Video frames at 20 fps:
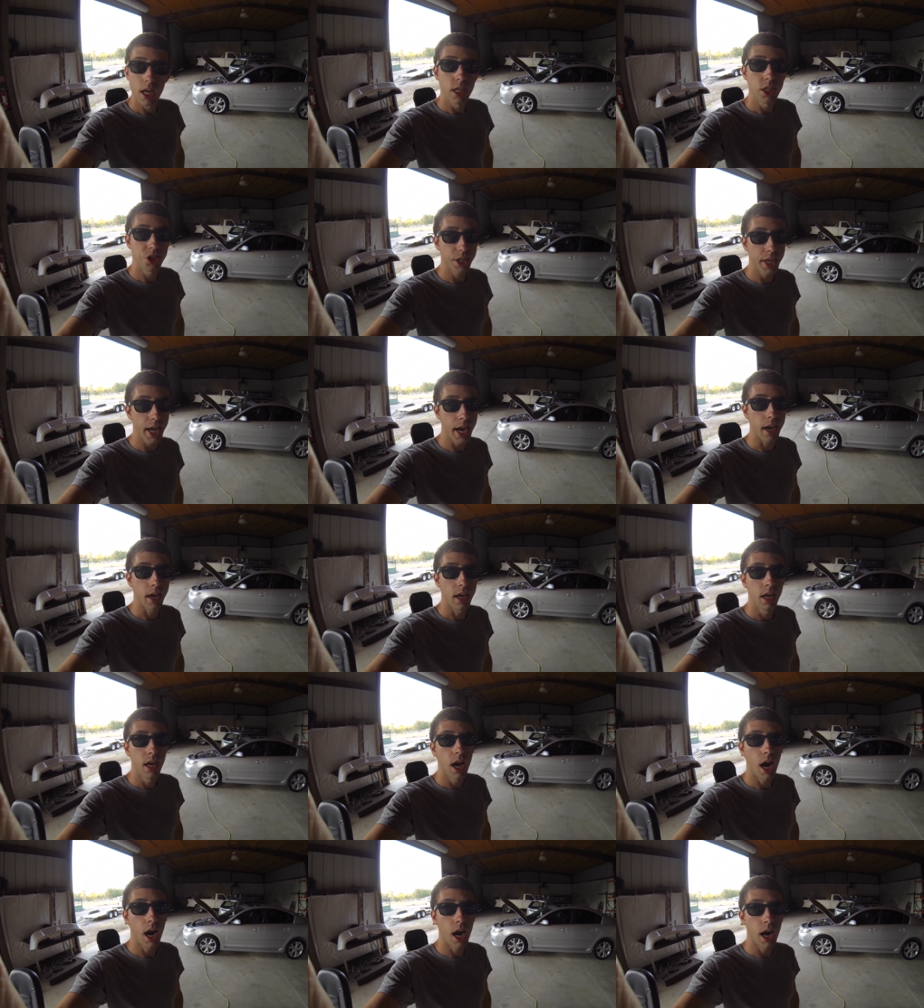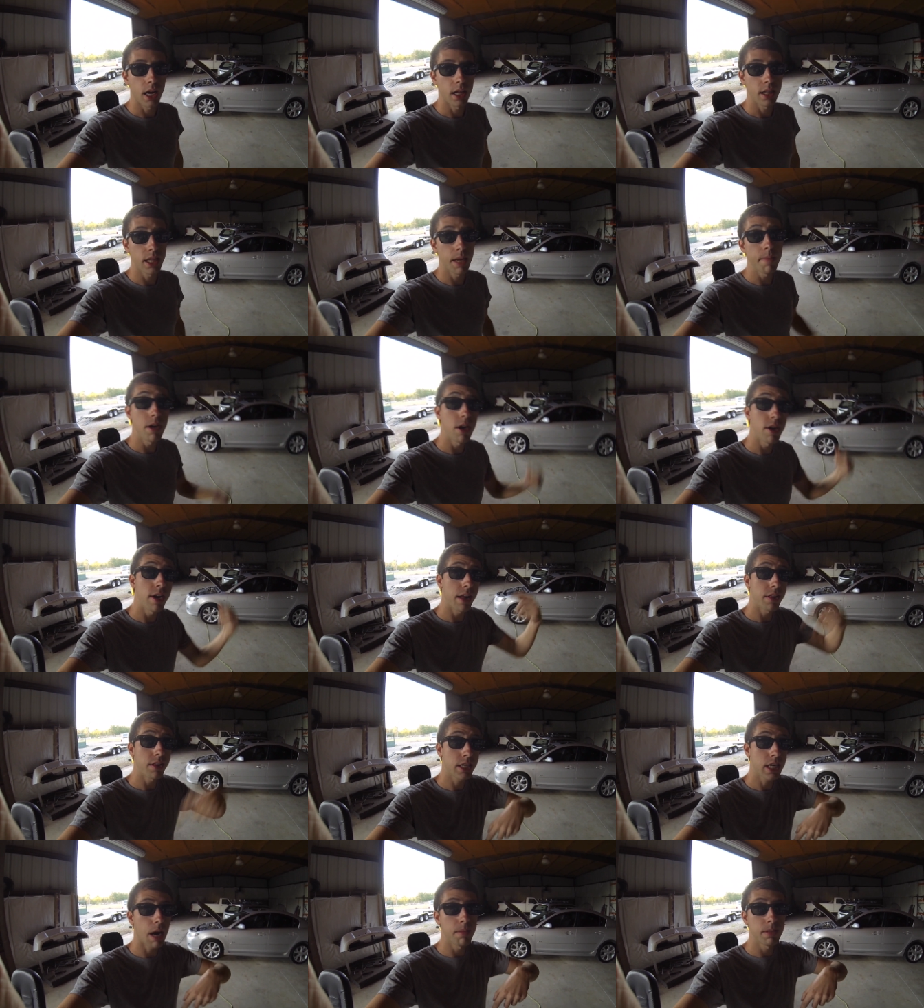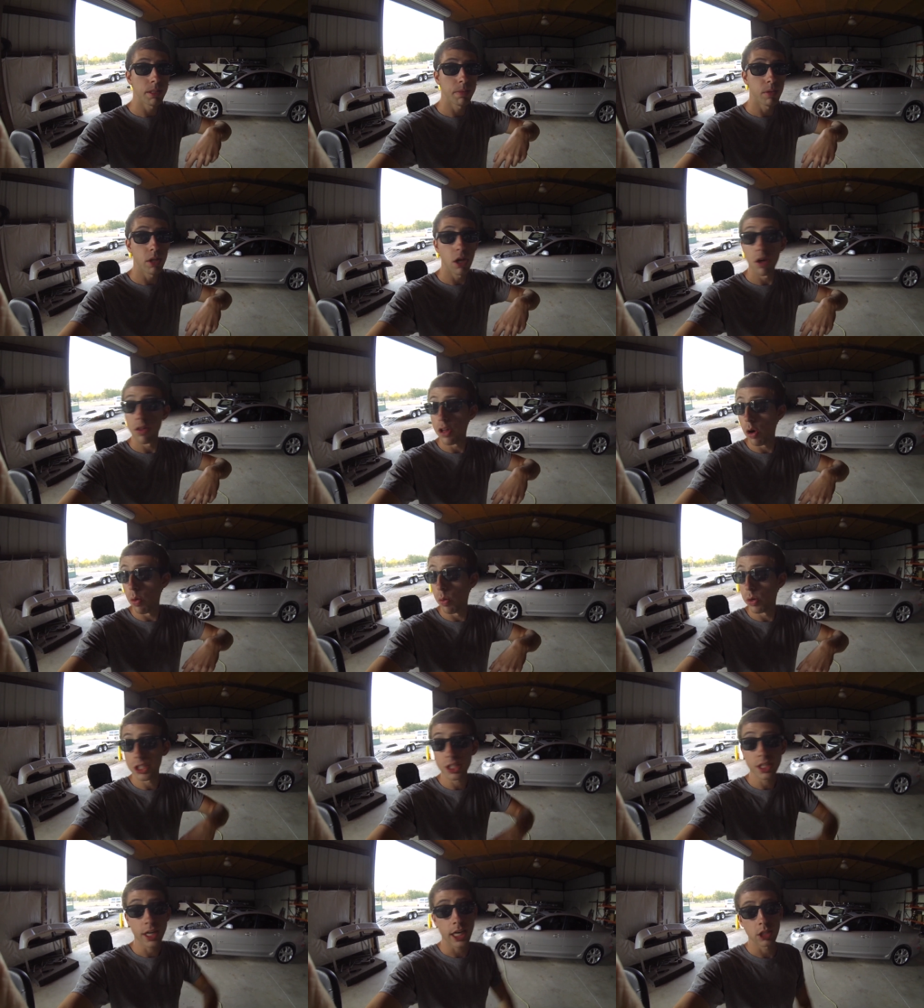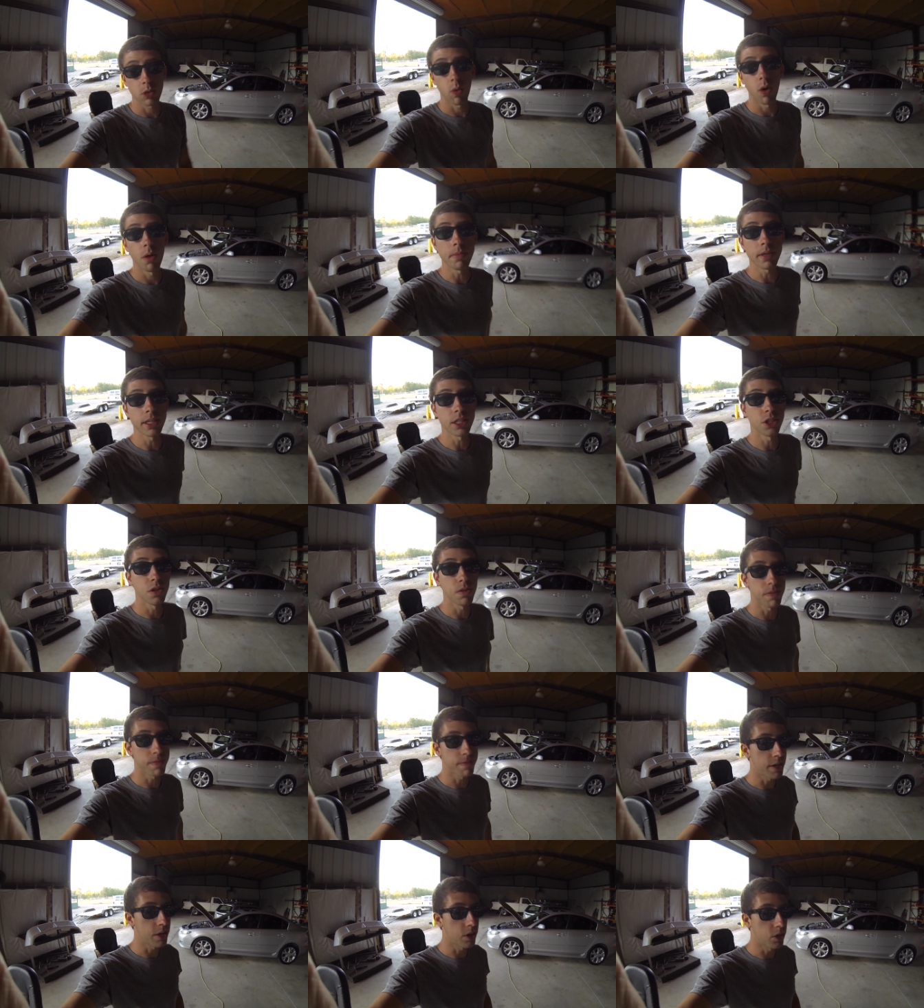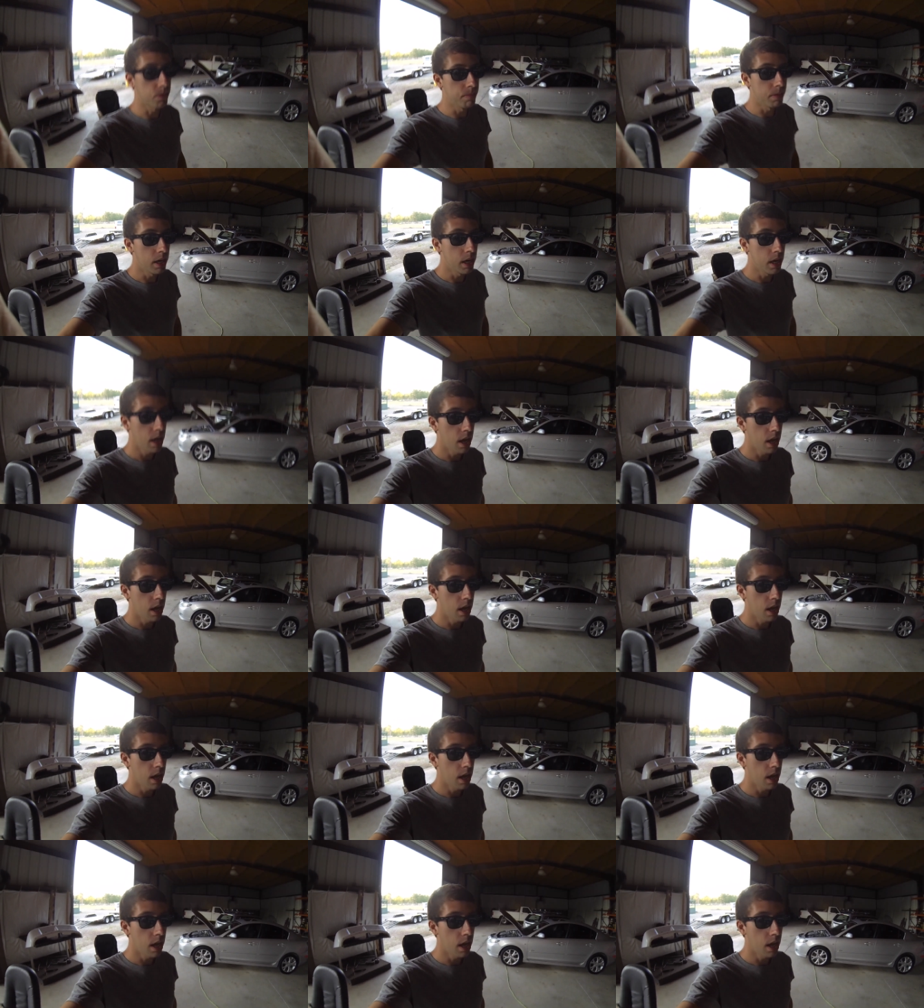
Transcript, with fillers: so yeah, uh, let me know down in the comments below, though, what you guys want me to film.